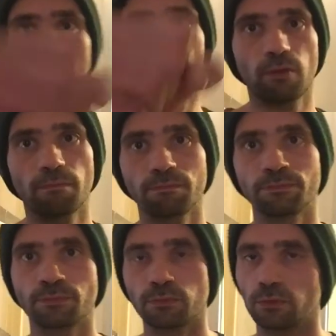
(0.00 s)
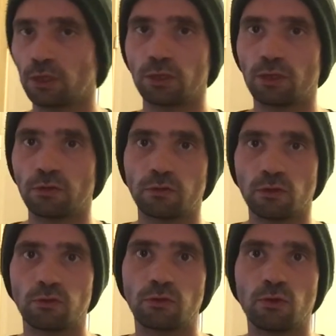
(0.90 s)
then boom, like this.
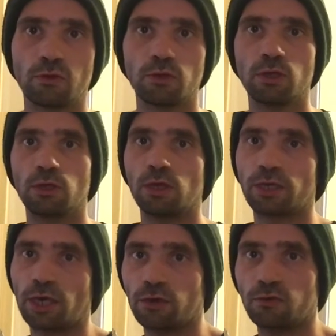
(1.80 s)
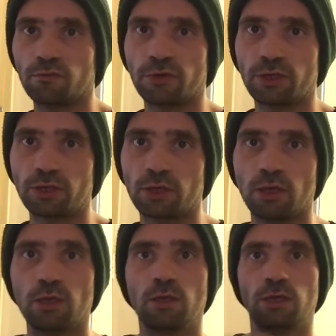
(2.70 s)
It's not a case of like
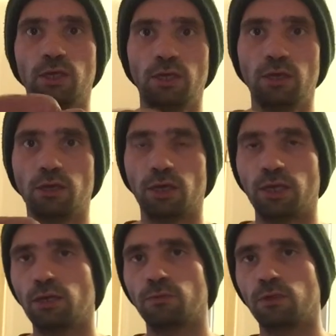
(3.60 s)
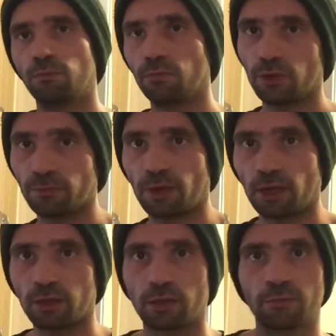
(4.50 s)
here and then I'm going to bring
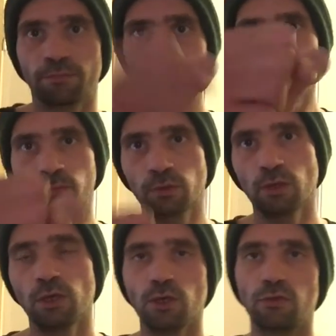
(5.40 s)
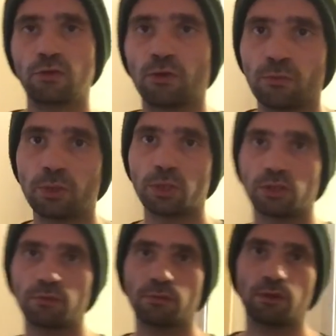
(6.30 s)
back. So in Wing
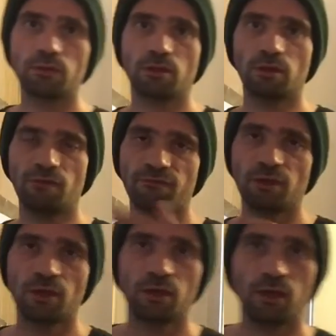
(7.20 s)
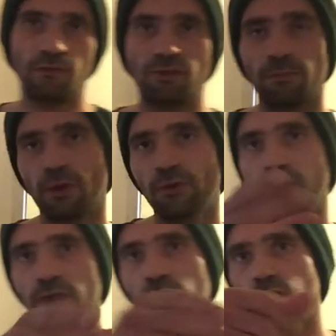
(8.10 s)
Chun, if the
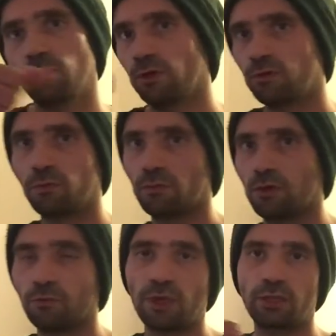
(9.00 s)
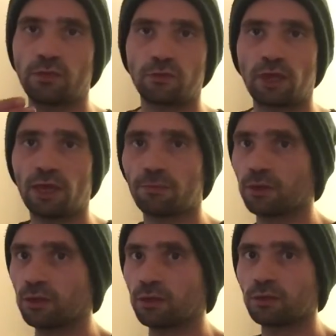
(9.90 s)
opponent has made this gap
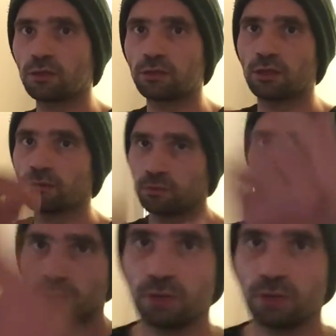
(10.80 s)
here, then you